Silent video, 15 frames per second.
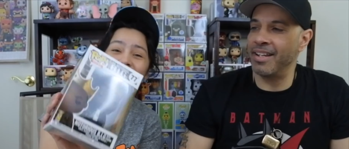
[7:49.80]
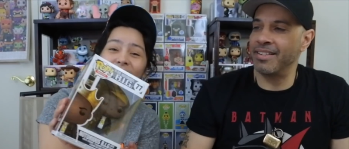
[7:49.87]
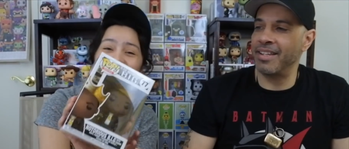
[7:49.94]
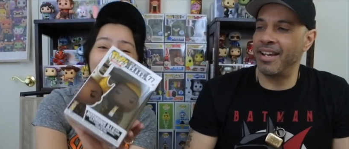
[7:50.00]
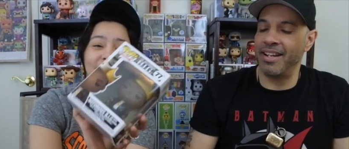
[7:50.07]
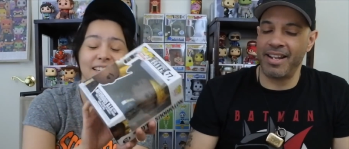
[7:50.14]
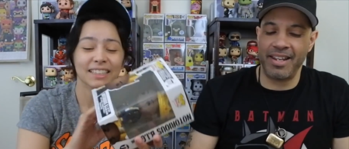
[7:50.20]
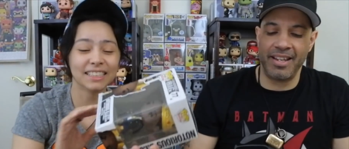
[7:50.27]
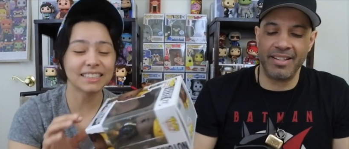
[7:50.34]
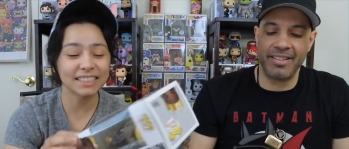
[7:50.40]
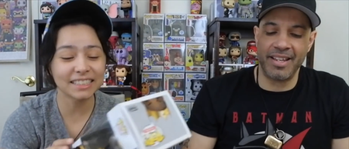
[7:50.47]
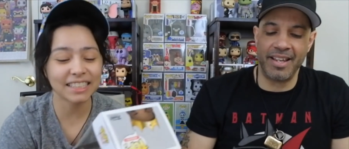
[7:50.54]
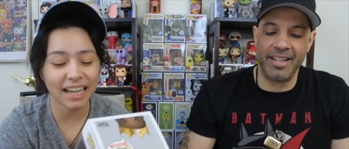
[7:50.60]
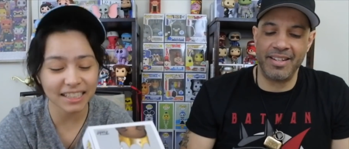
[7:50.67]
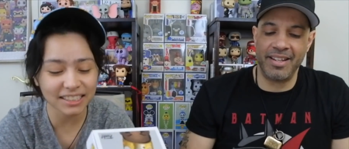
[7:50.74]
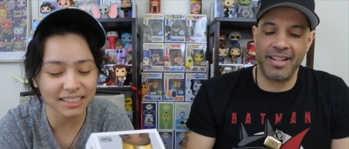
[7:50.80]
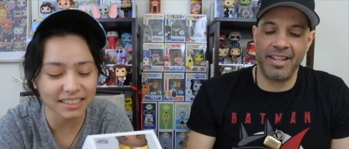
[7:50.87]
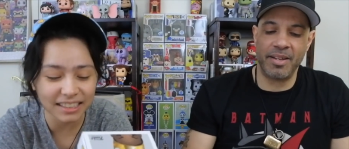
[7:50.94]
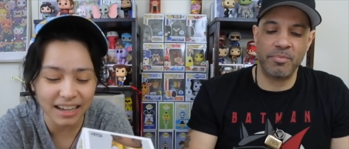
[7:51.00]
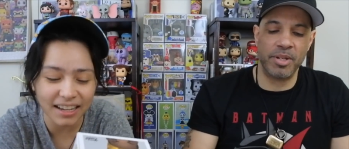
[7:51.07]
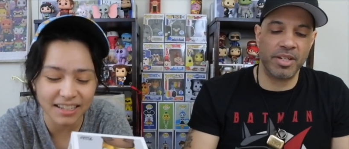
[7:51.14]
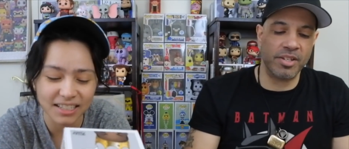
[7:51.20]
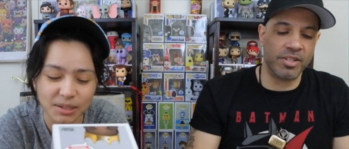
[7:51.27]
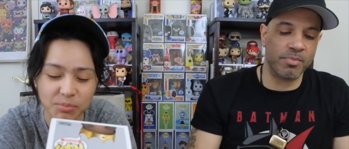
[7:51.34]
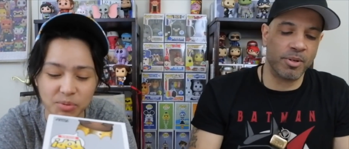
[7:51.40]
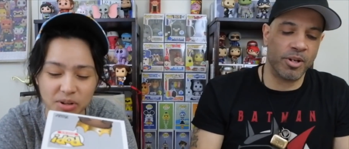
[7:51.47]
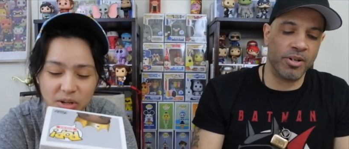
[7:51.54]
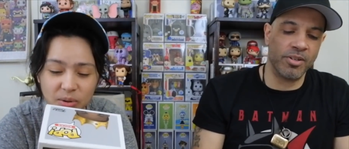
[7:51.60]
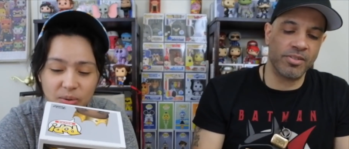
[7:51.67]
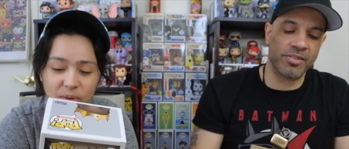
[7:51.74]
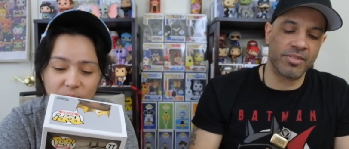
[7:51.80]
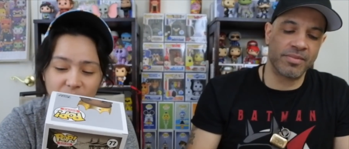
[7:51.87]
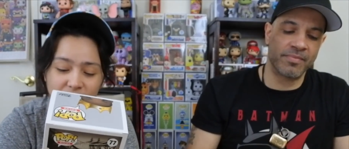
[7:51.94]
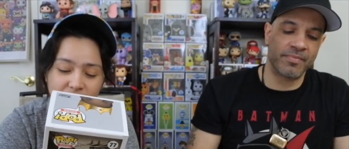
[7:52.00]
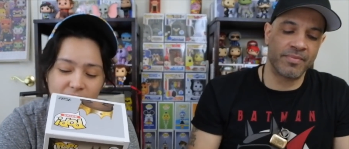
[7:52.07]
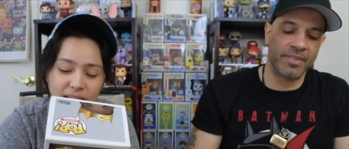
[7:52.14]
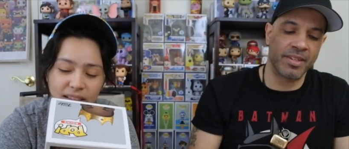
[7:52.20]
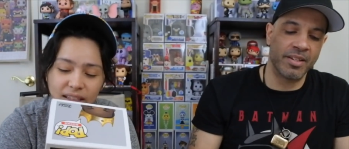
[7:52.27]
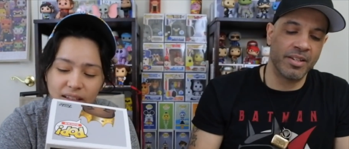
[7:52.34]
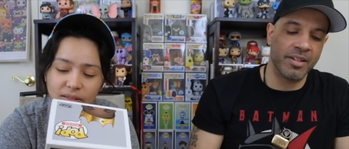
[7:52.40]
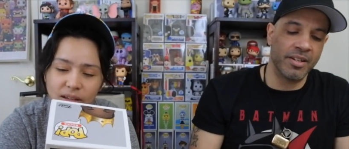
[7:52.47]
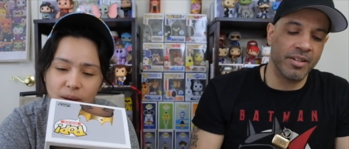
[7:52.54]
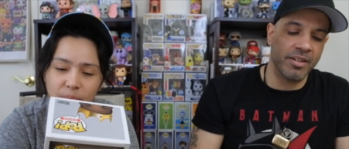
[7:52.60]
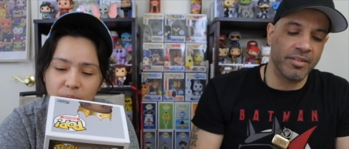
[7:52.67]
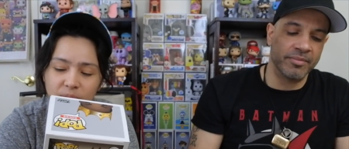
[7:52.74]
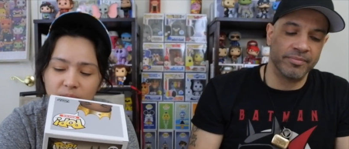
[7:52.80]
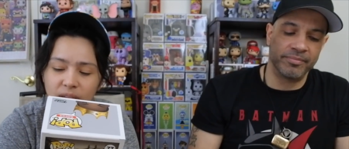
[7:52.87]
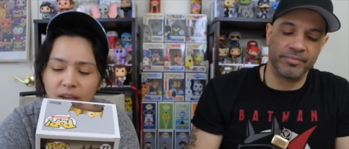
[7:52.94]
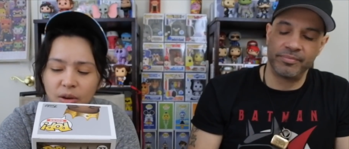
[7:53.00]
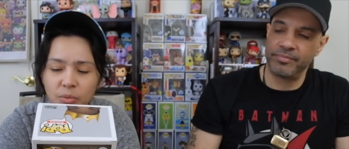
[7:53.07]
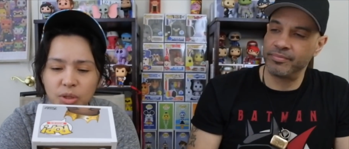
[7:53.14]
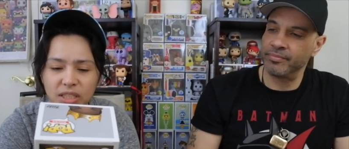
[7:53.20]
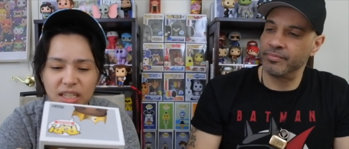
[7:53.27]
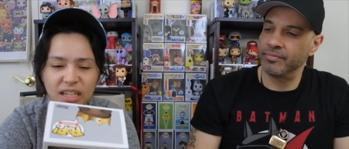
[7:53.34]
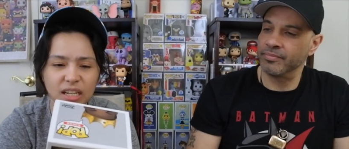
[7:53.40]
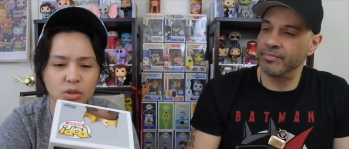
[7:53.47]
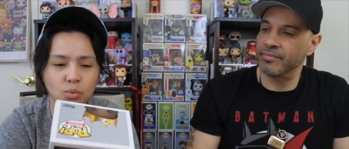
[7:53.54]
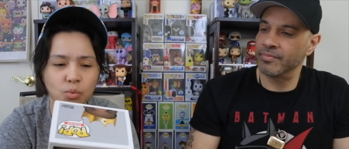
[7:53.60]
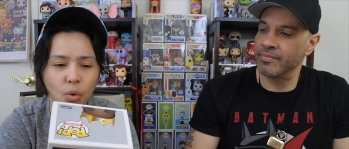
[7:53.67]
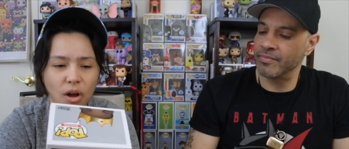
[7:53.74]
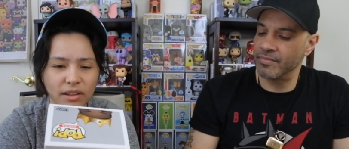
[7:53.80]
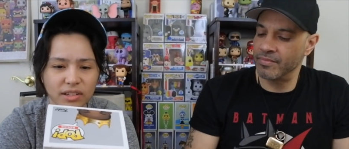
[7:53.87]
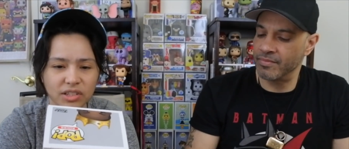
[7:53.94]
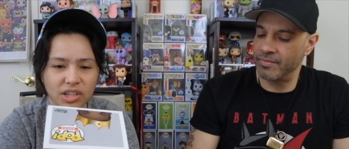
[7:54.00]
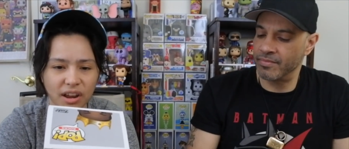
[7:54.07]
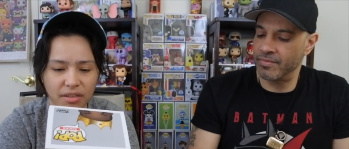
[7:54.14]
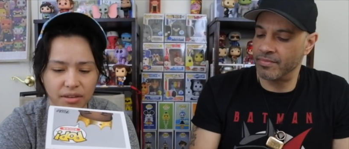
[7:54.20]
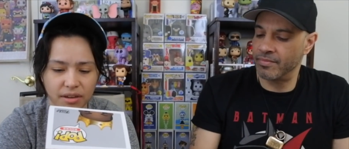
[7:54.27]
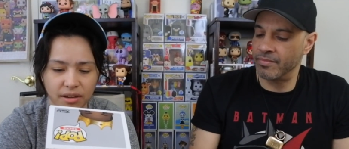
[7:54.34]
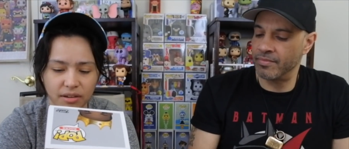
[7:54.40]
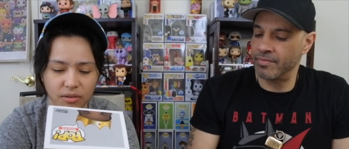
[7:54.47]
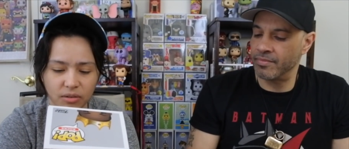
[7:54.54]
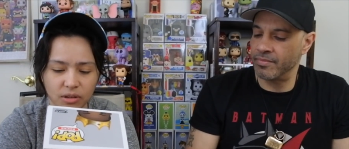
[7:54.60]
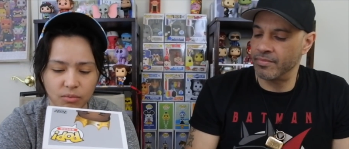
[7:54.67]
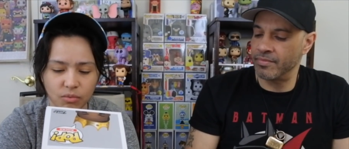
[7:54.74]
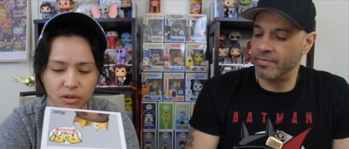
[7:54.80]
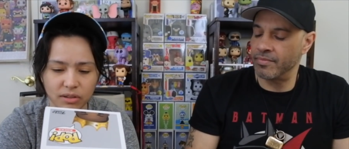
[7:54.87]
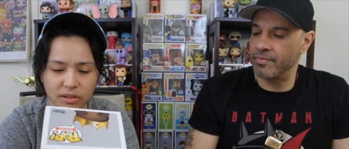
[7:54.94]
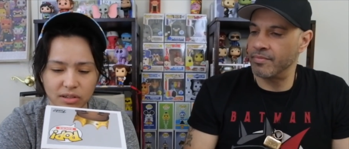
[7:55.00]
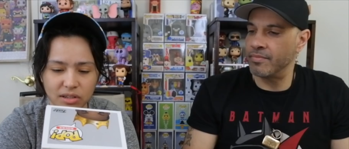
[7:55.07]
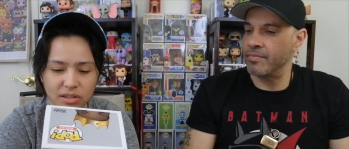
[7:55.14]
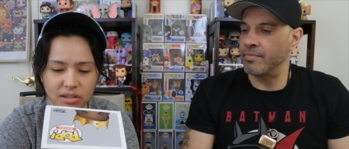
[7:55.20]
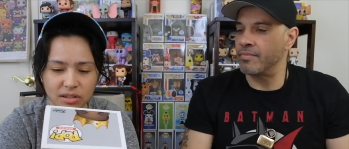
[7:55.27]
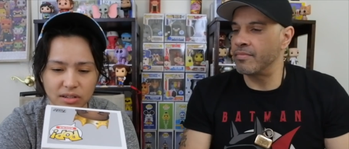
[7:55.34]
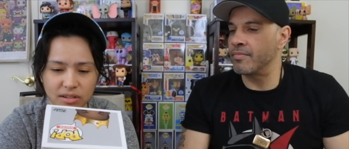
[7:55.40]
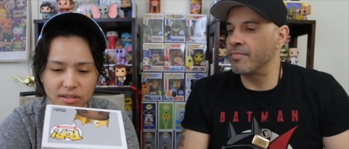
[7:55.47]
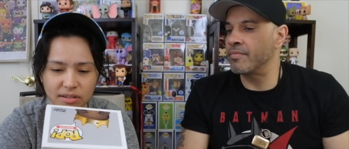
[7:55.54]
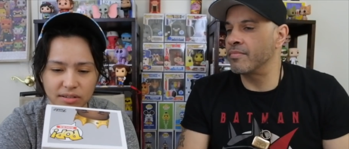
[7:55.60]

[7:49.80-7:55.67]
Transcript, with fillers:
Speaker 1: like though. Like this that. is actually not. it's pretty cool. Yeah, we got Biggie. We seen this once, I think, only once.